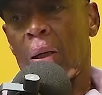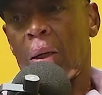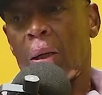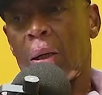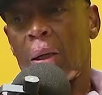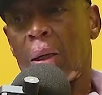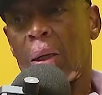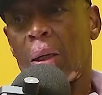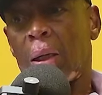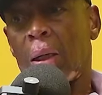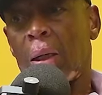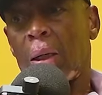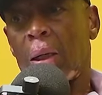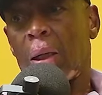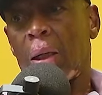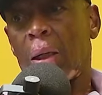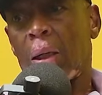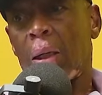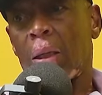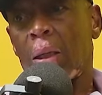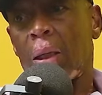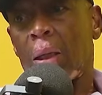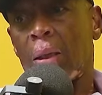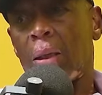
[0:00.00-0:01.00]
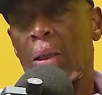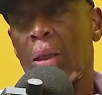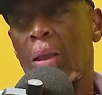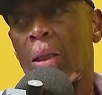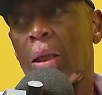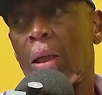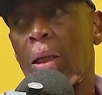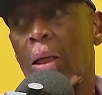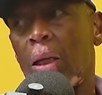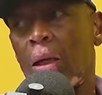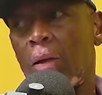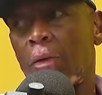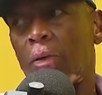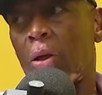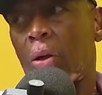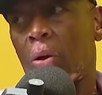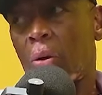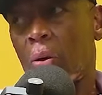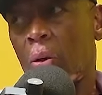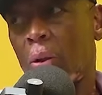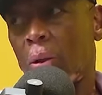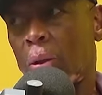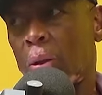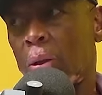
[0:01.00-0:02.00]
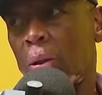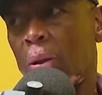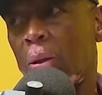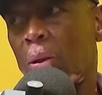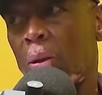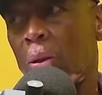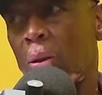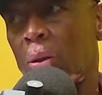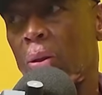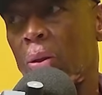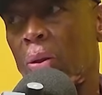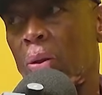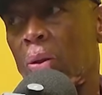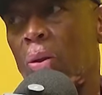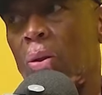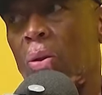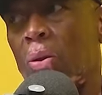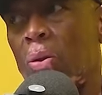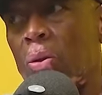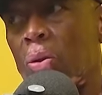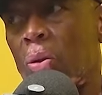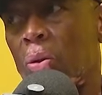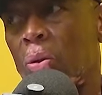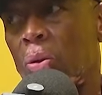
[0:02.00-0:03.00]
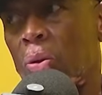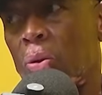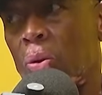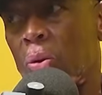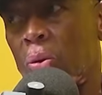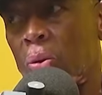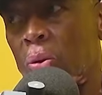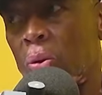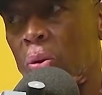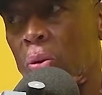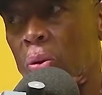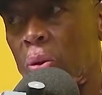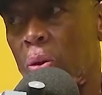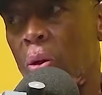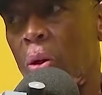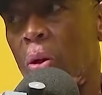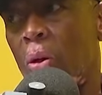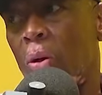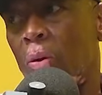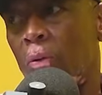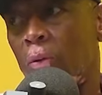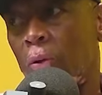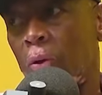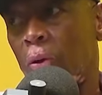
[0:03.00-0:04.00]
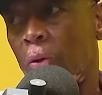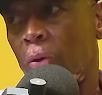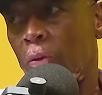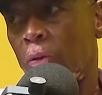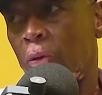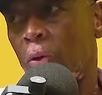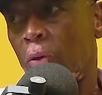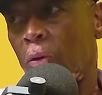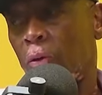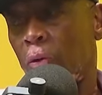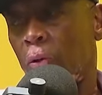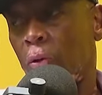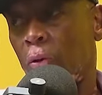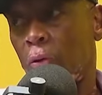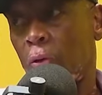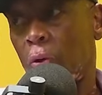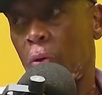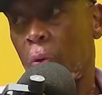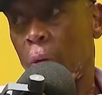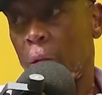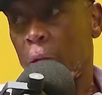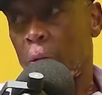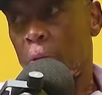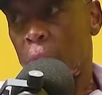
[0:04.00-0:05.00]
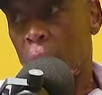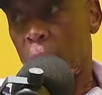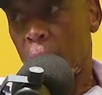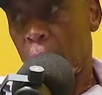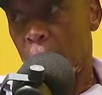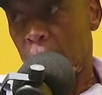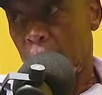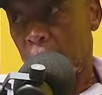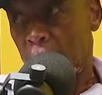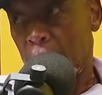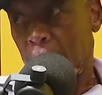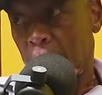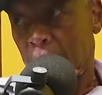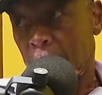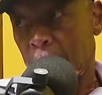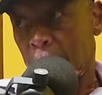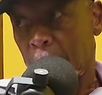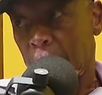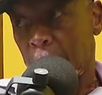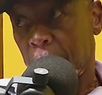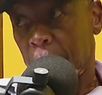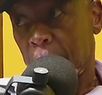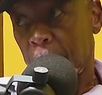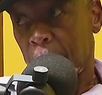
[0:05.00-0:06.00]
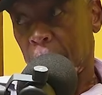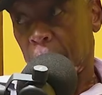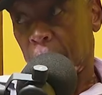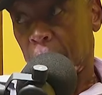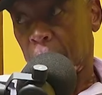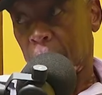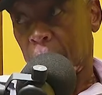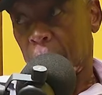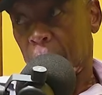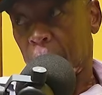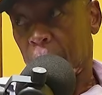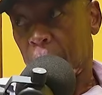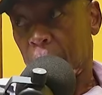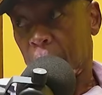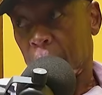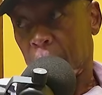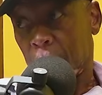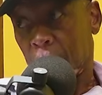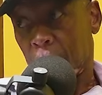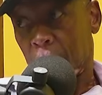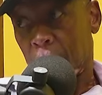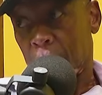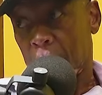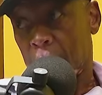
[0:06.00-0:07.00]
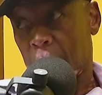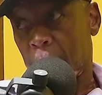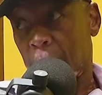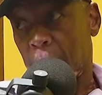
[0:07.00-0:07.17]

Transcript: uh, I, I, think they left the road to, to, to, to go on for, for, for, for way too long. Eh? Oh, you understand?